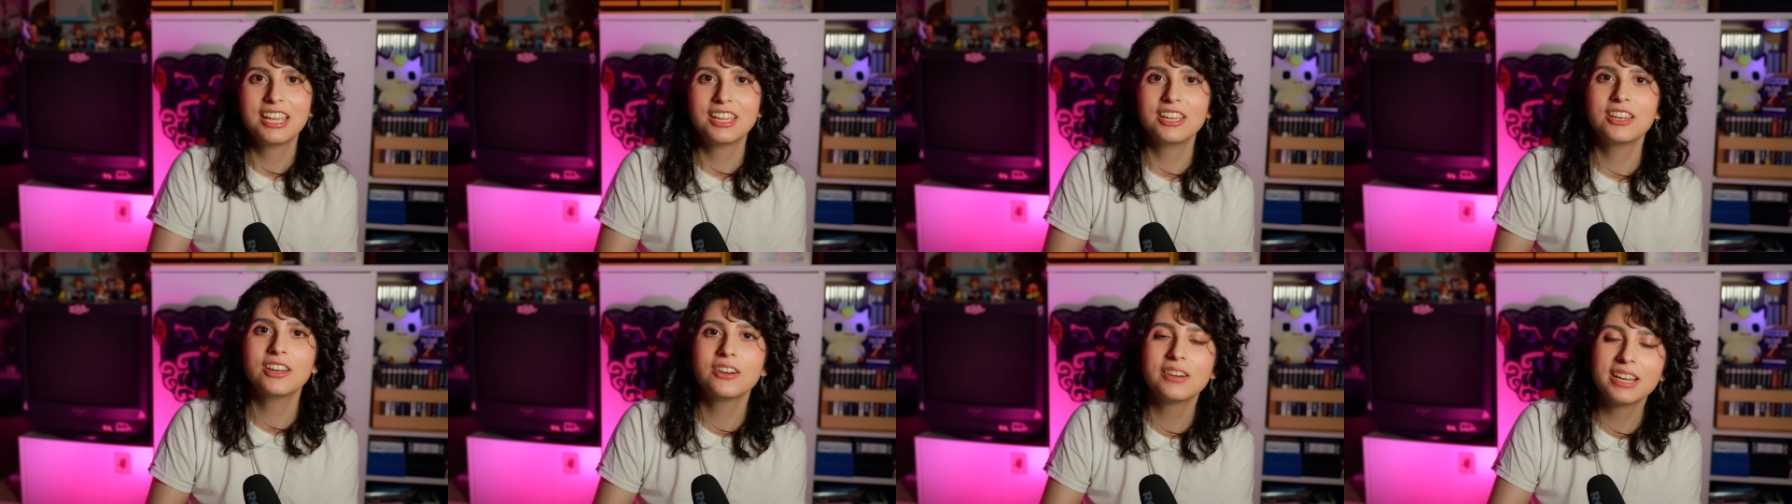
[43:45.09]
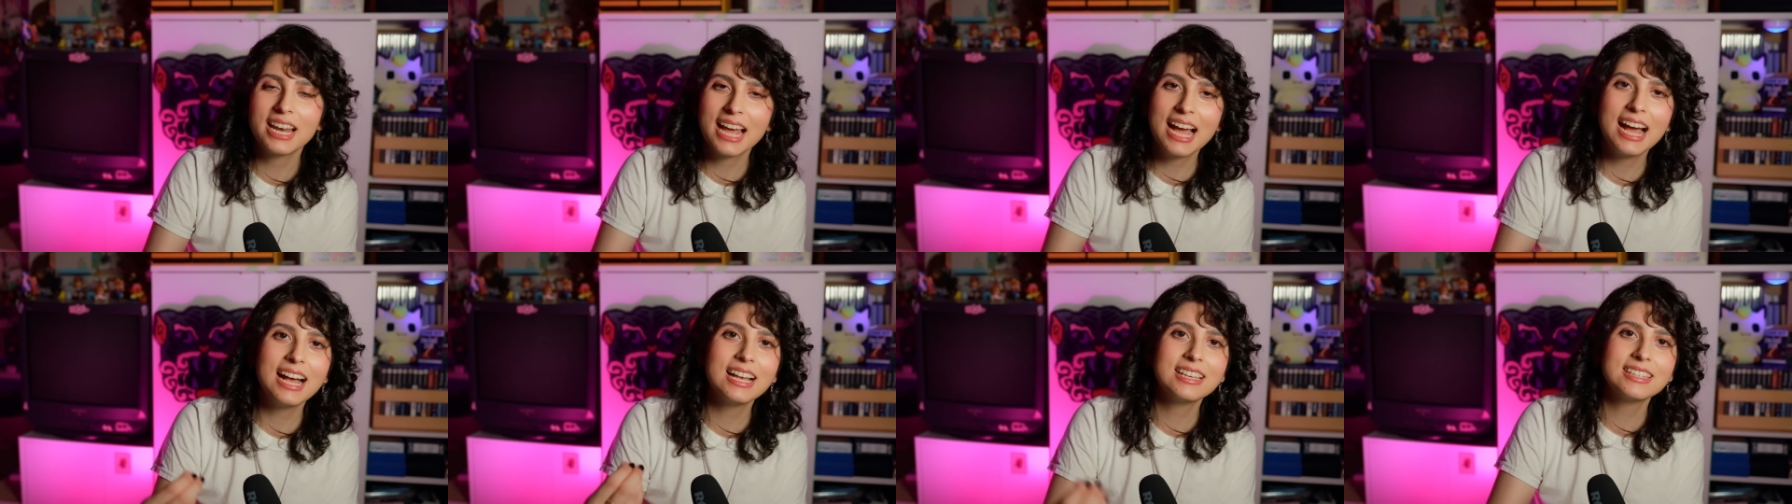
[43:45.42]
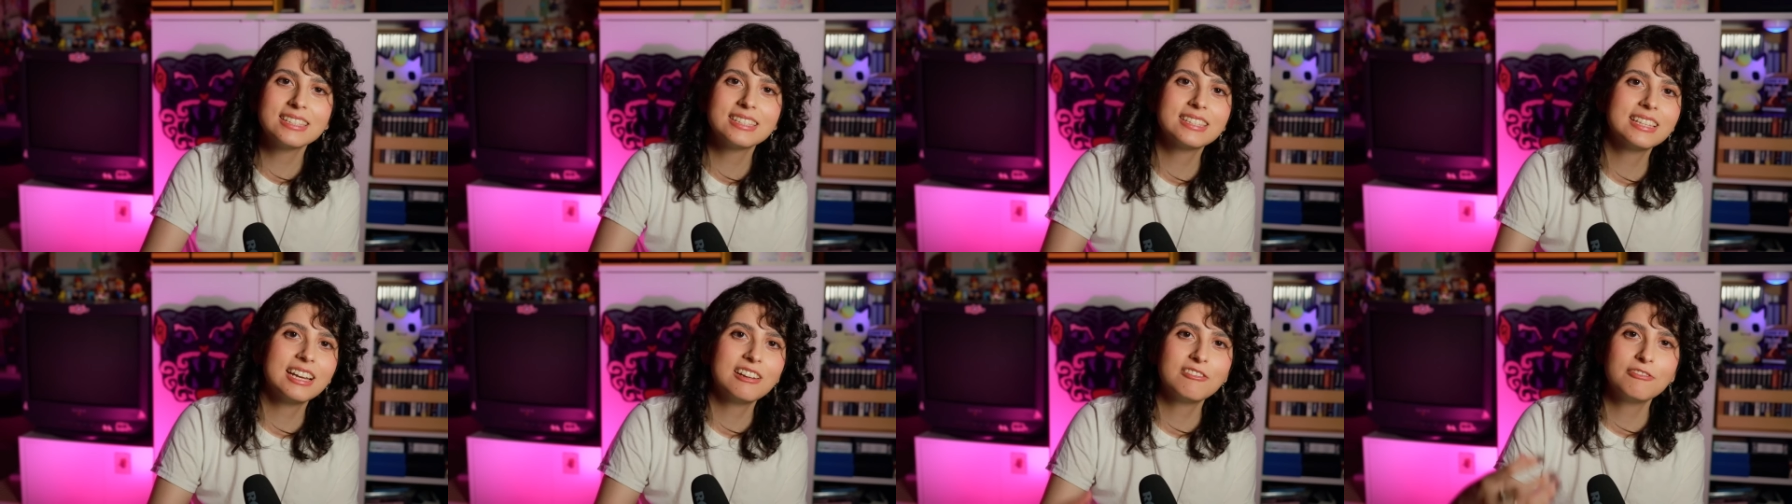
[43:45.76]
you know, it
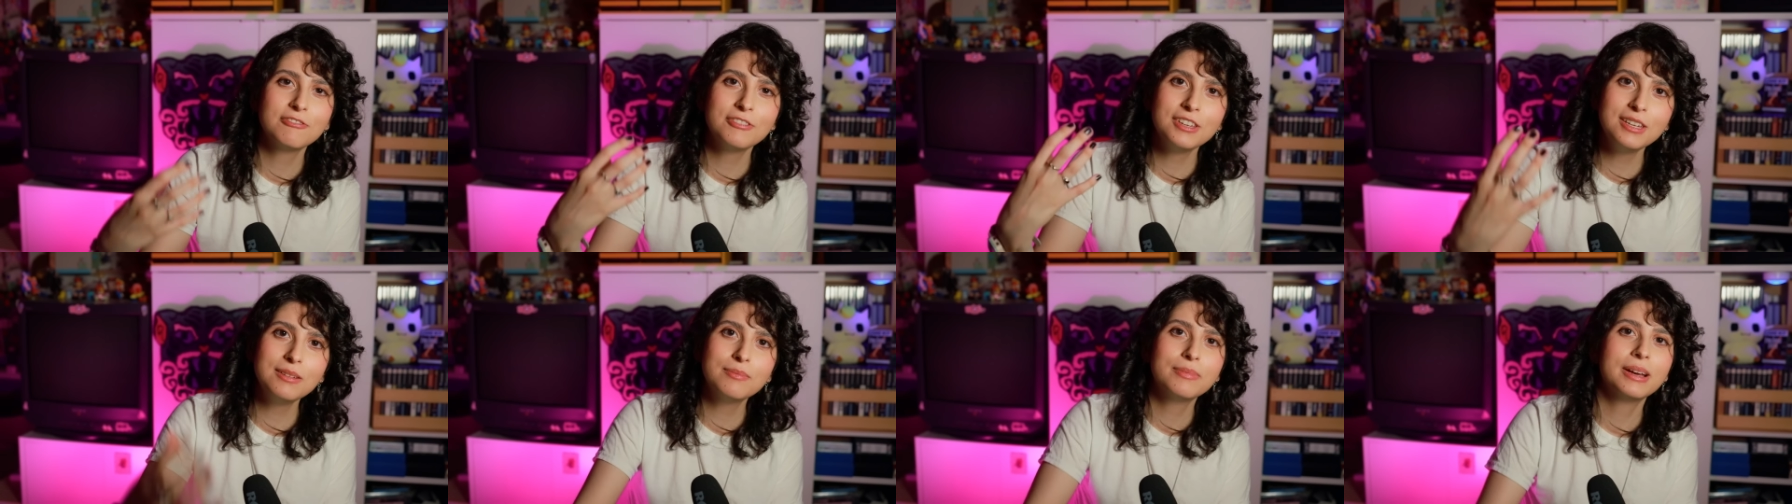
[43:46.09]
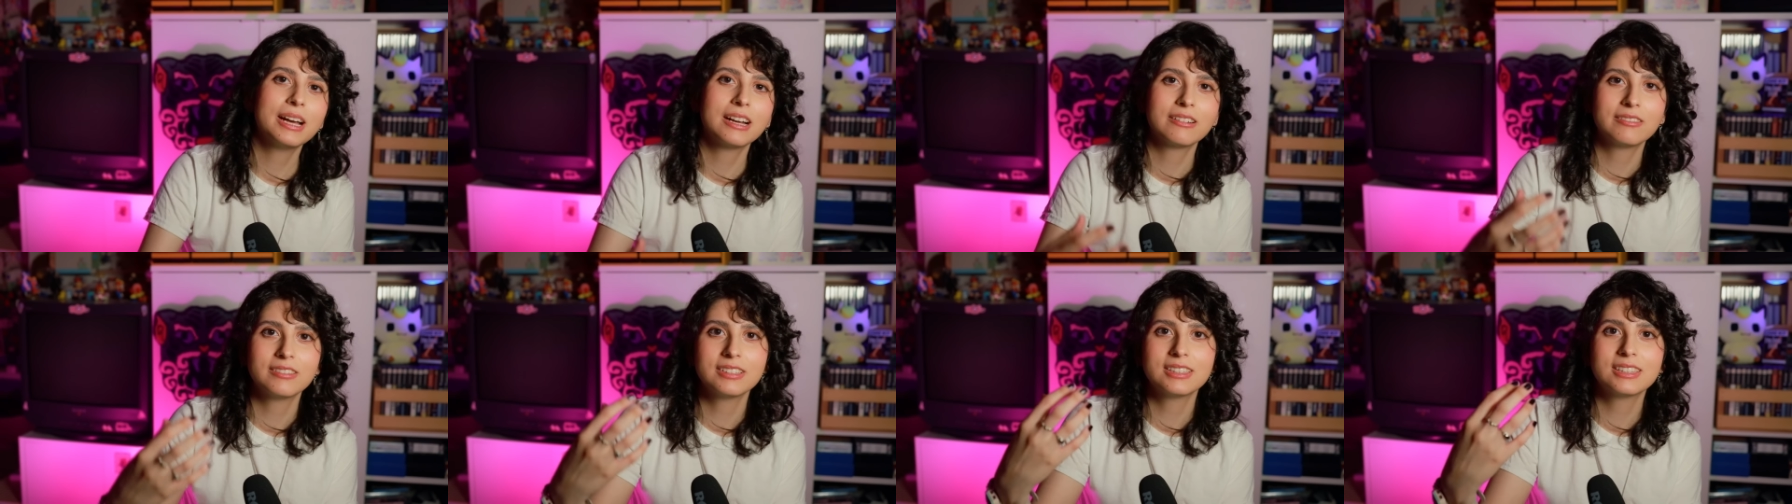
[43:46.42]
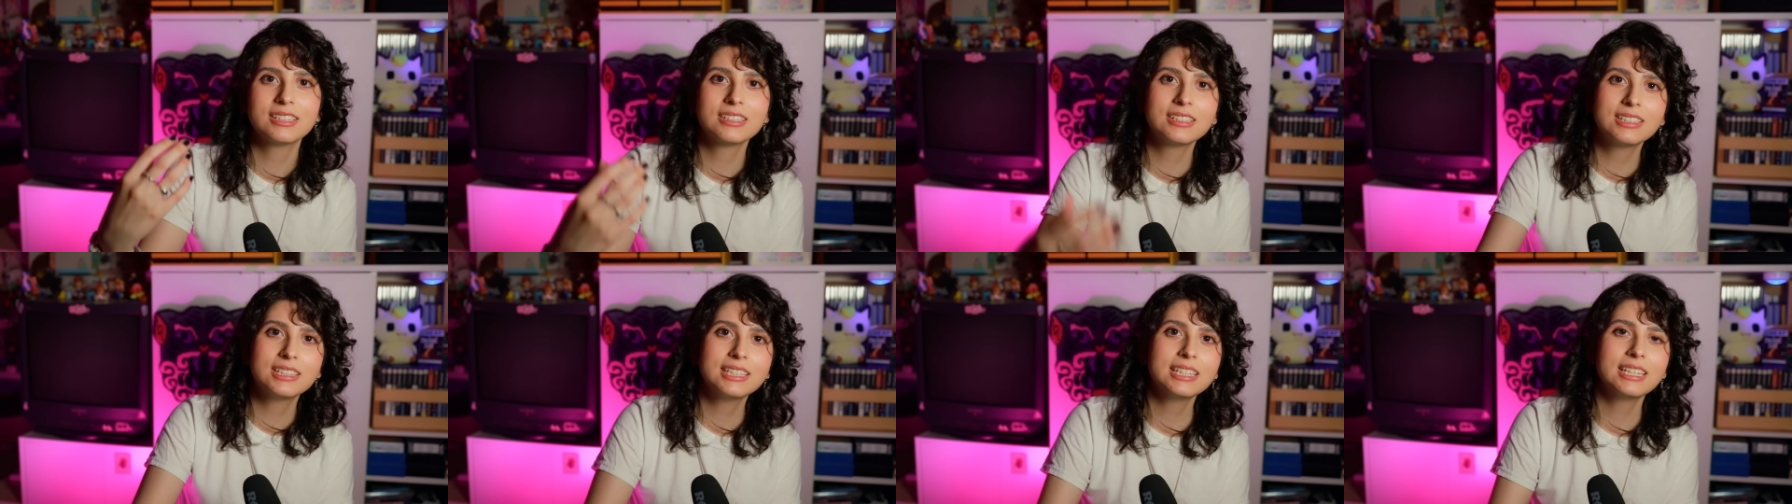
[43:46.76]
has that feedback with
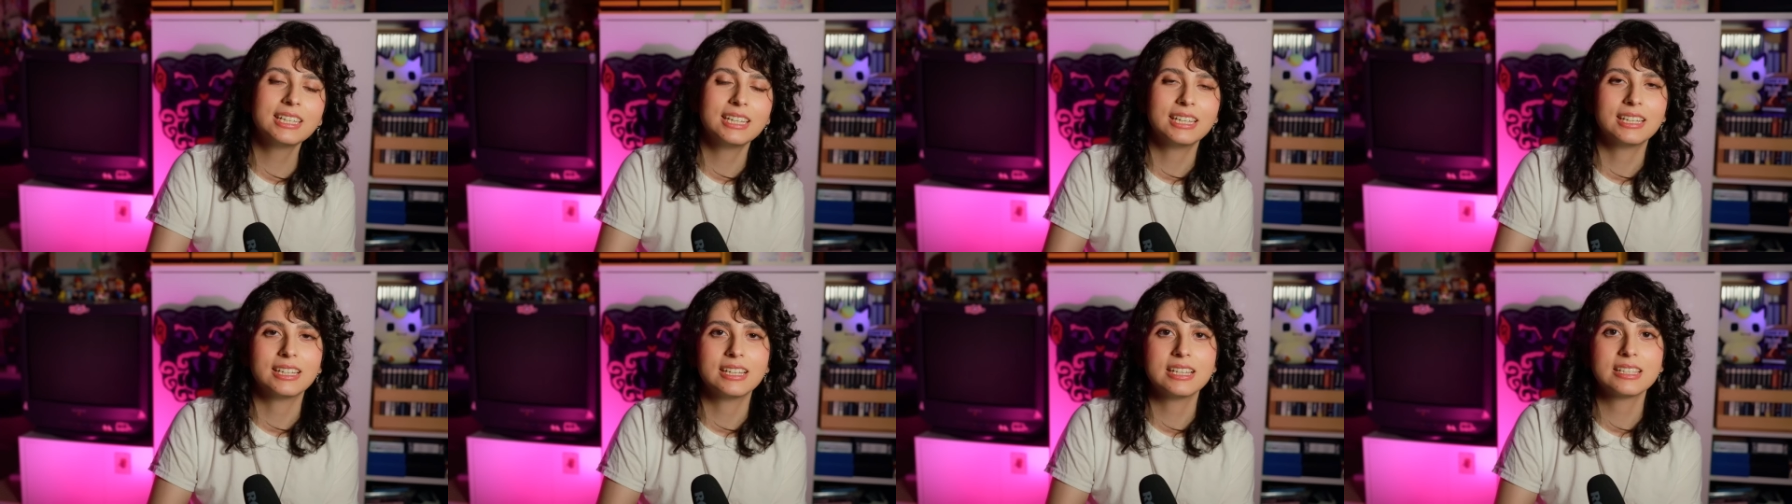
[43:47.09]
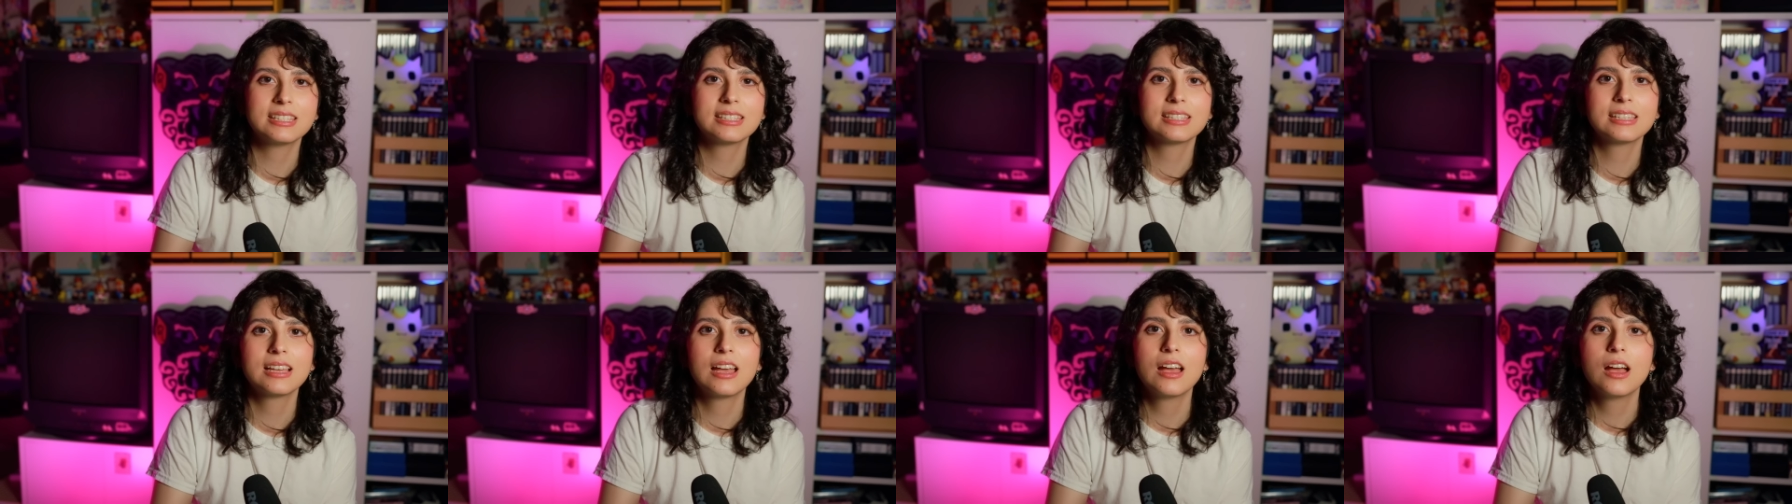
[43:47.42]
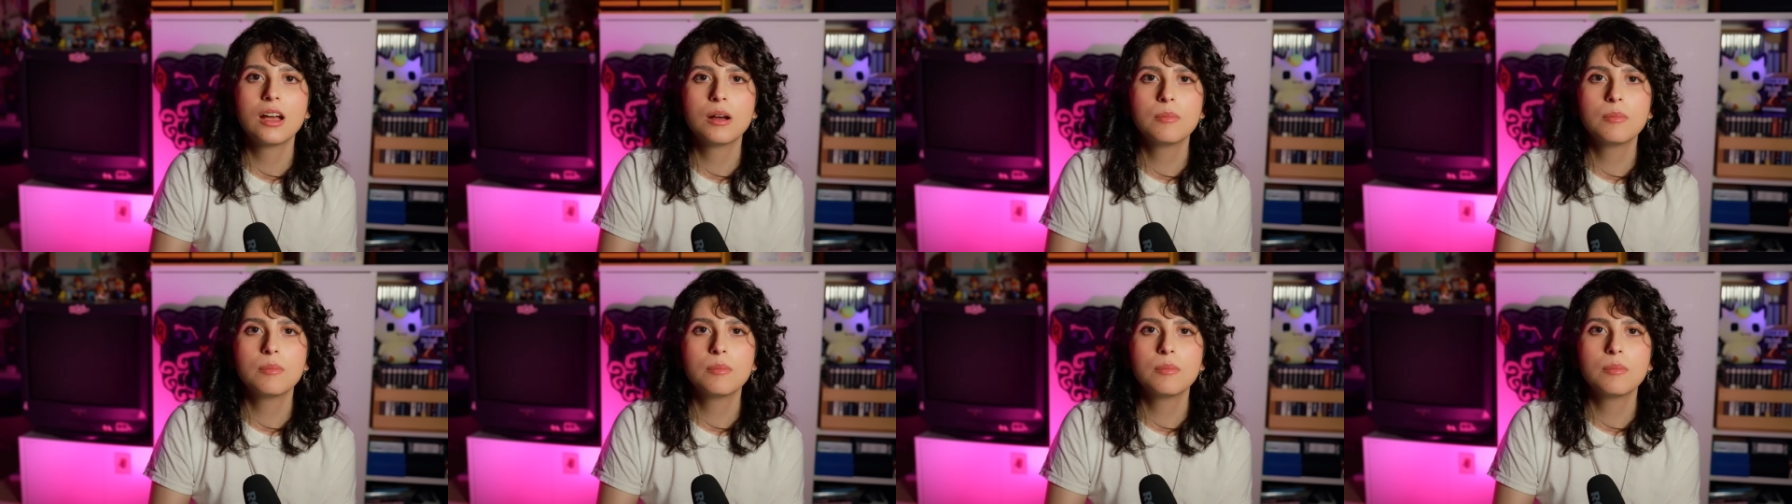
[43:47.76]
the clickiness.